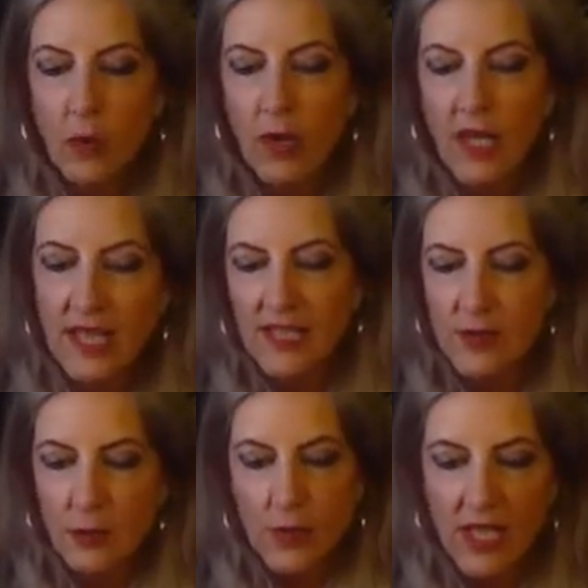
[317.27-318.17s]
quietly
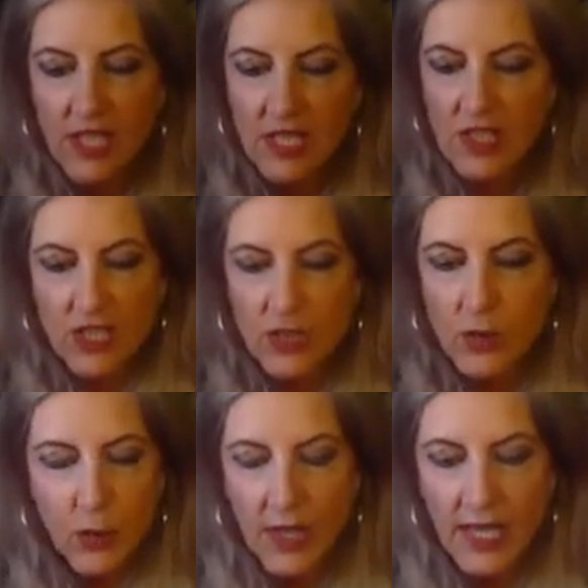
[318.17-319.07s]
talking into
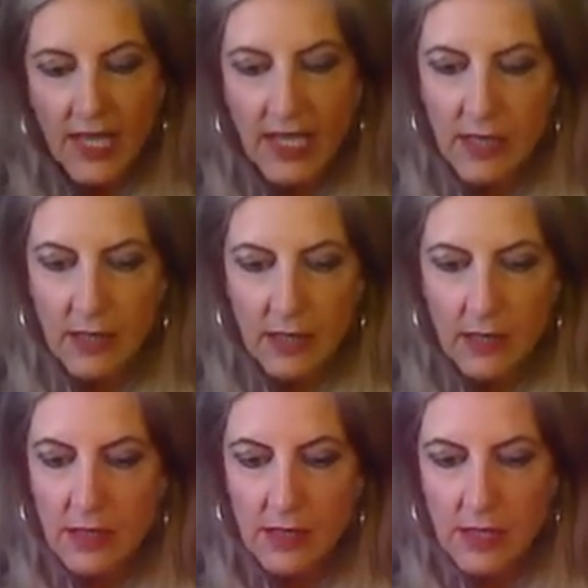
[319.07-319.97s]
your ear.
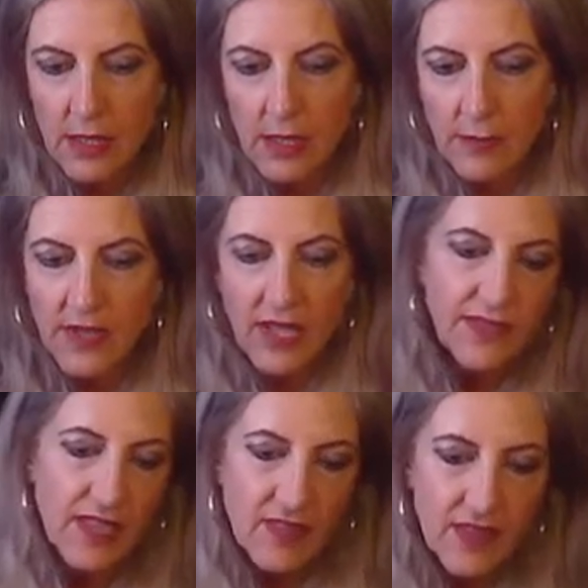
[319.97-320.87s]
But I
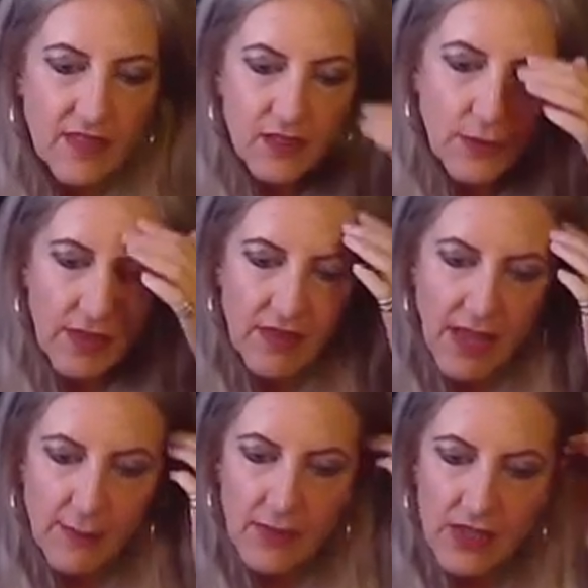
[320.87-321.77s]
think they're doing
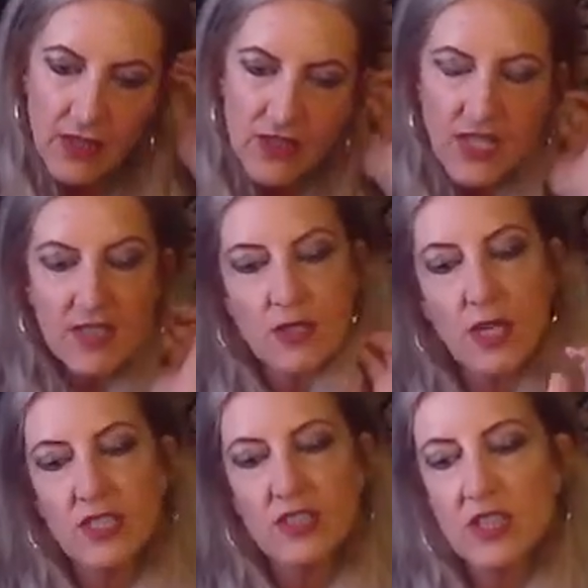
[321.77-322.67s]
that because they're
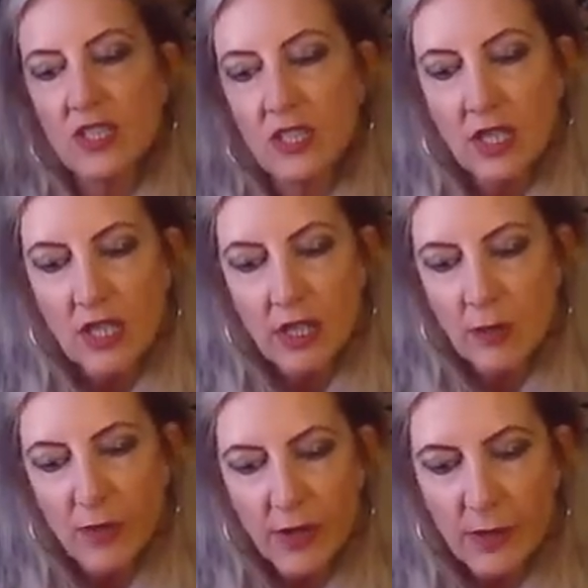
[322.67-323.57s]
trying to
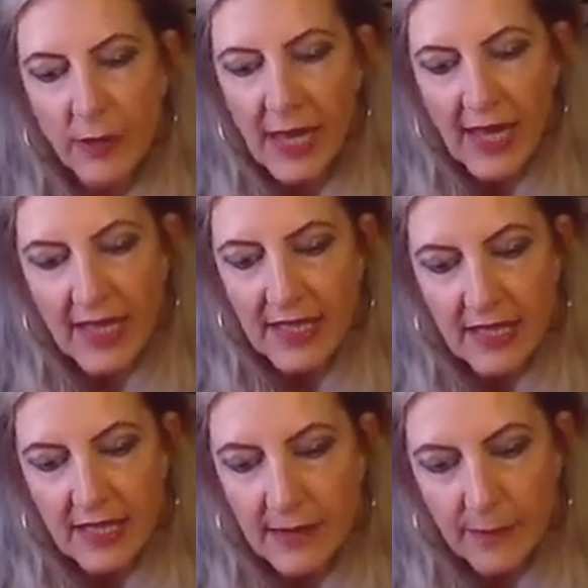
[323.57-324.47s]
bring back